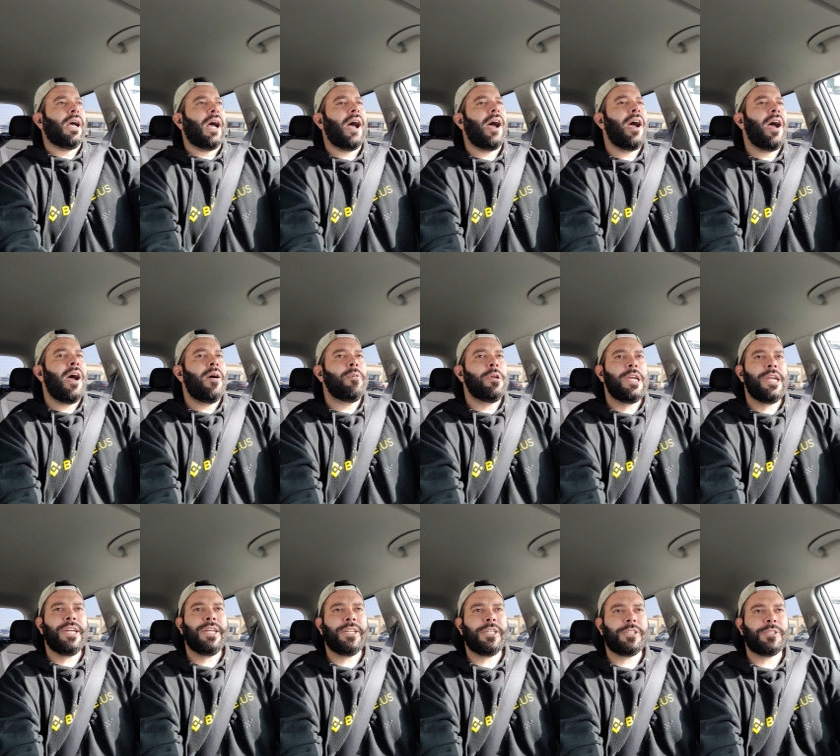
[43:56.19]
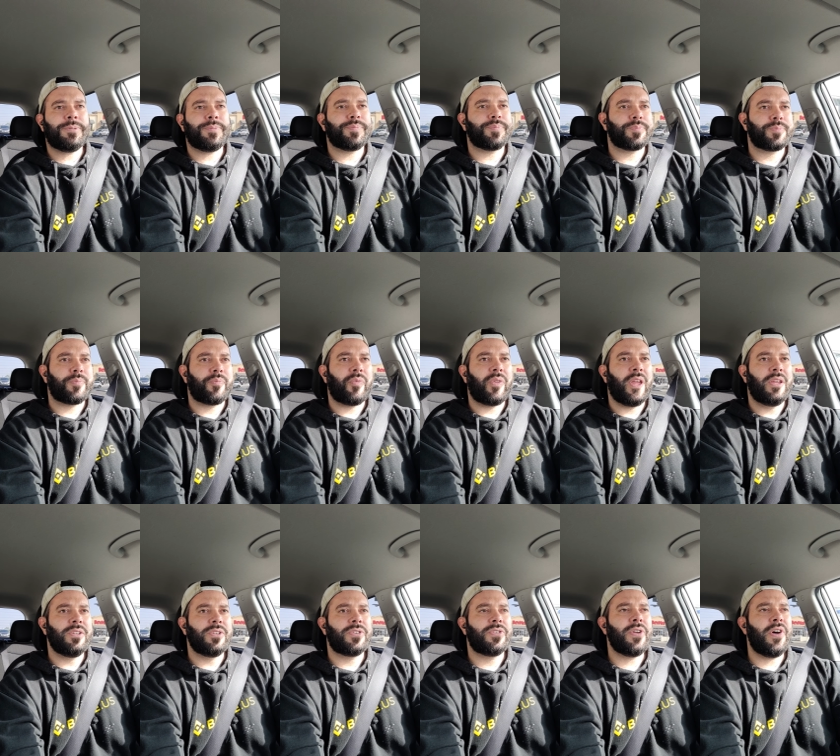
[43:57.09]
Um,
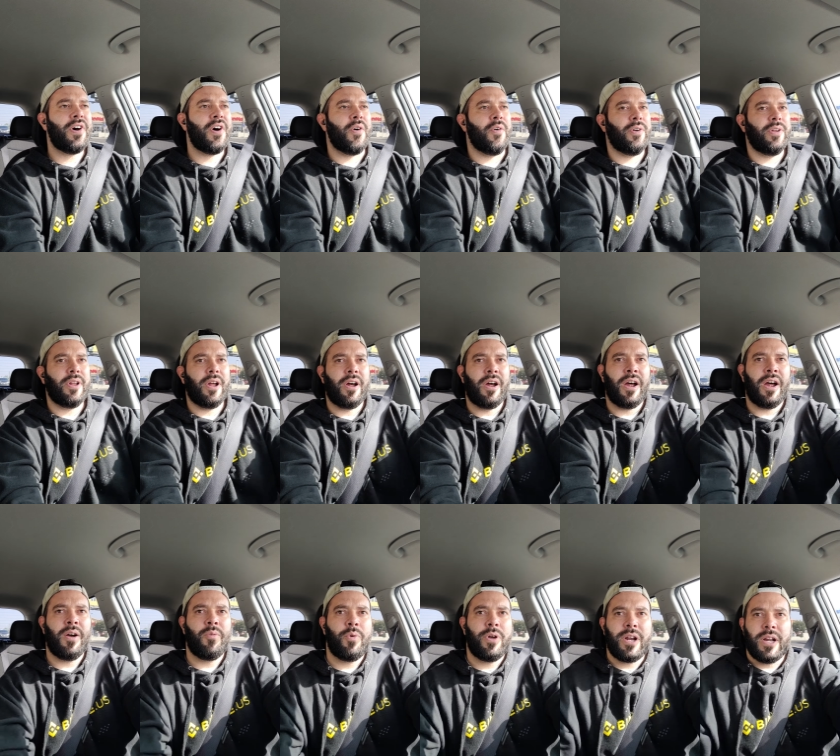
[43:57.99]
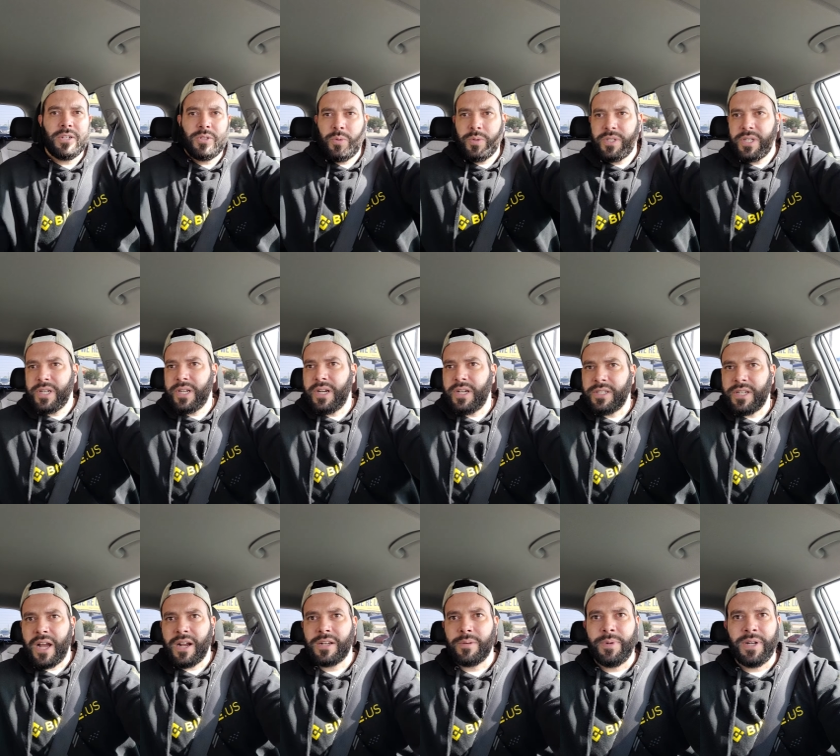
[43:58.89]
so, uh, what else was I going to
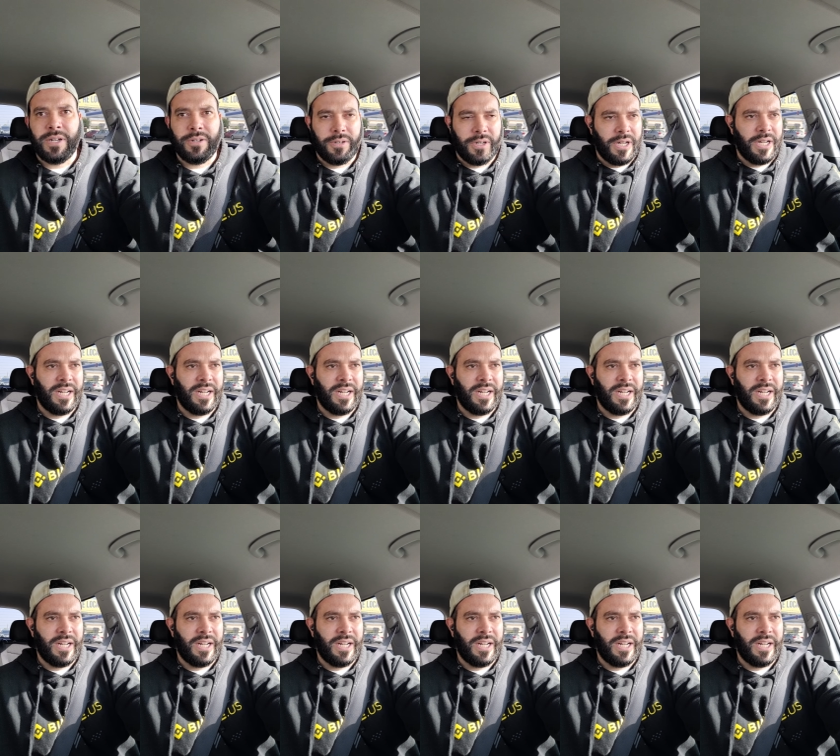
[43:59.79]
talk about?